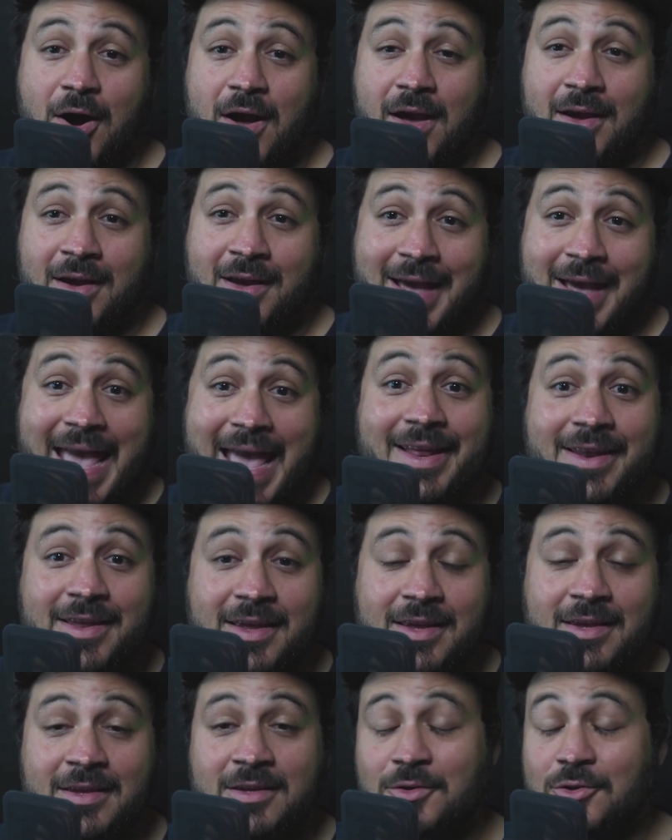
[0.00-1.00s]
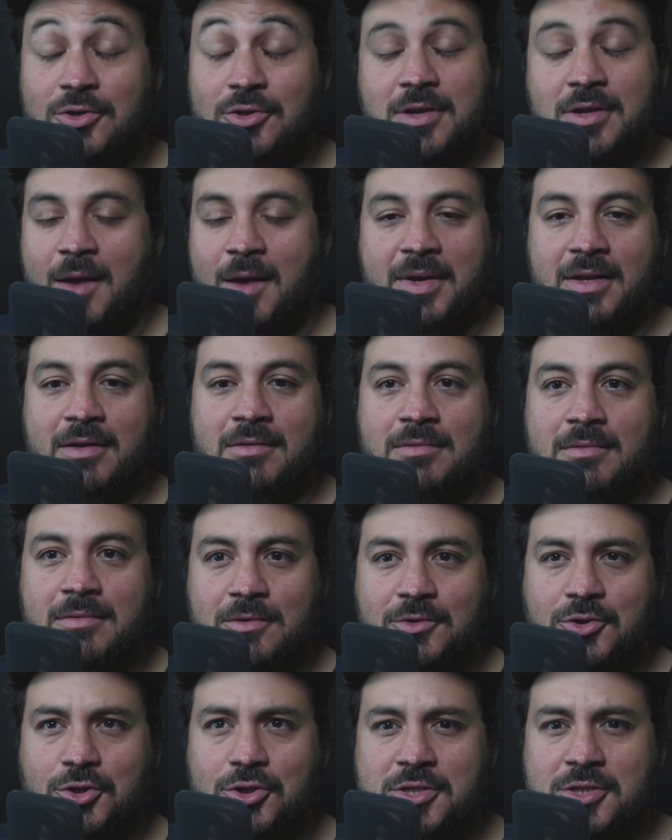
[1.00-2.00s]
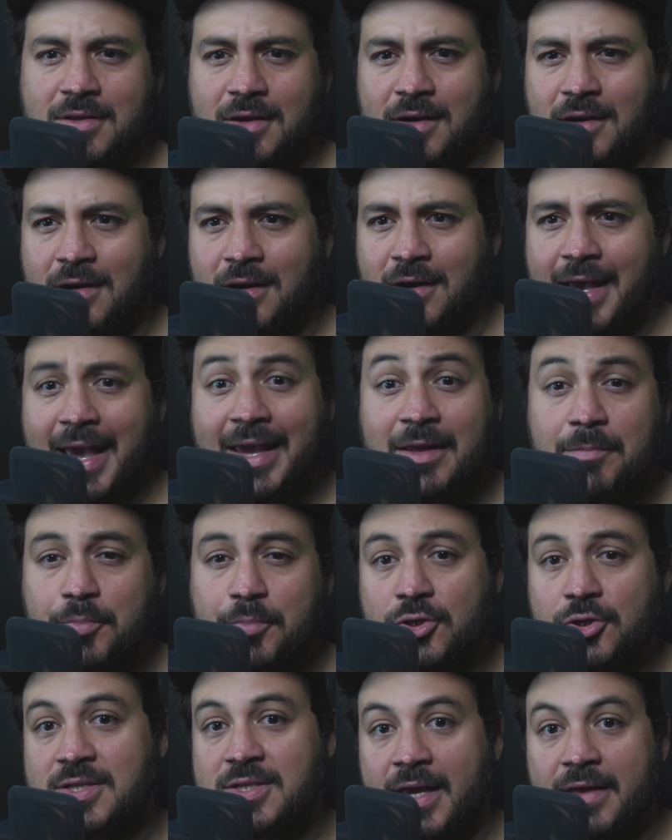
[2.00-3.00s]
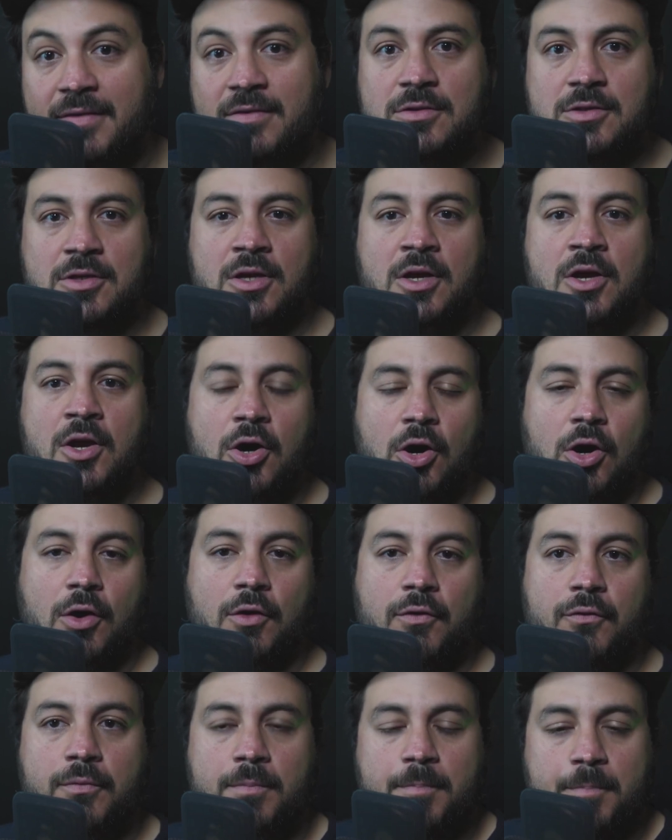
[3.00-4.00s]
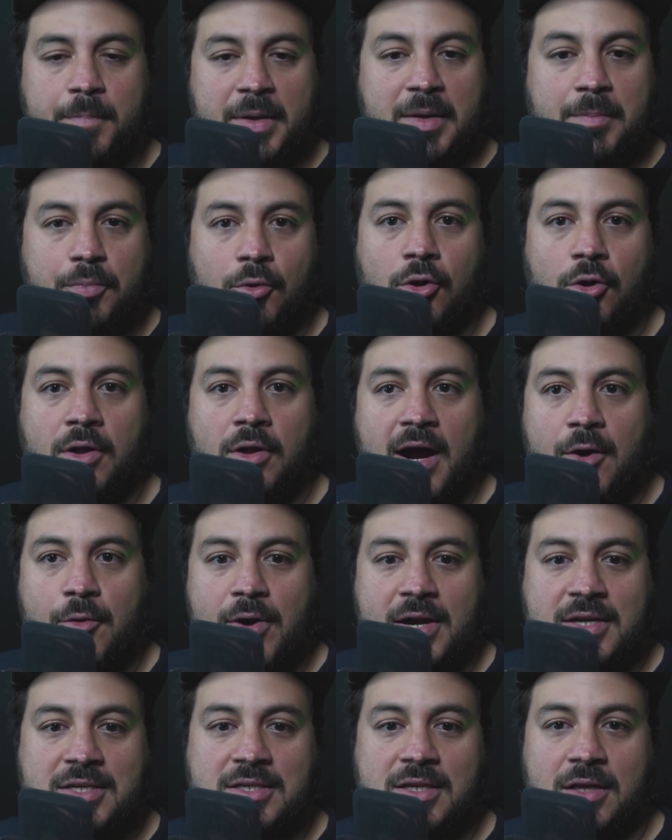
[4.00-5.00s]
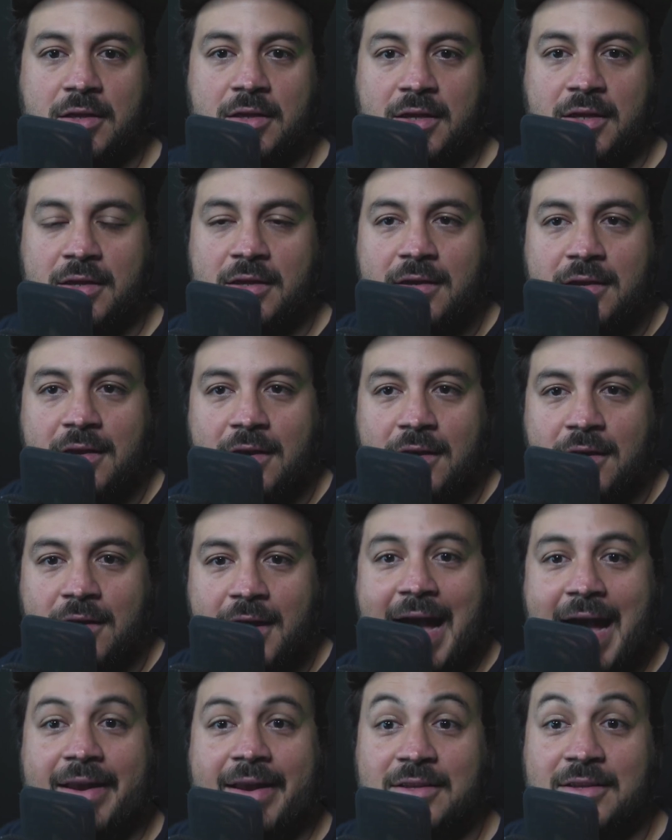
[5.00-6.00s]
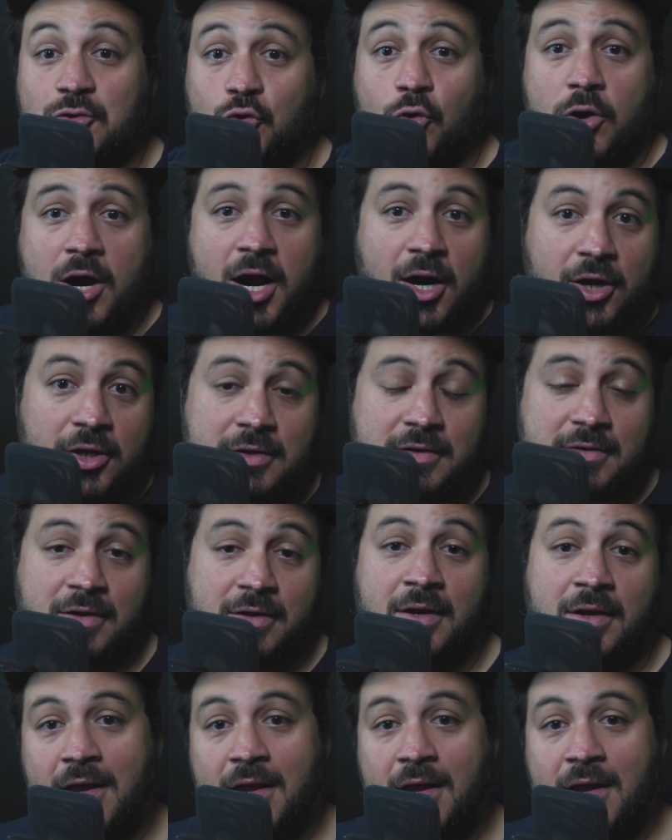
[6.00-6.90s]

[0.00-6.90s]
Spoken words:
8% of people are actually adding to cart,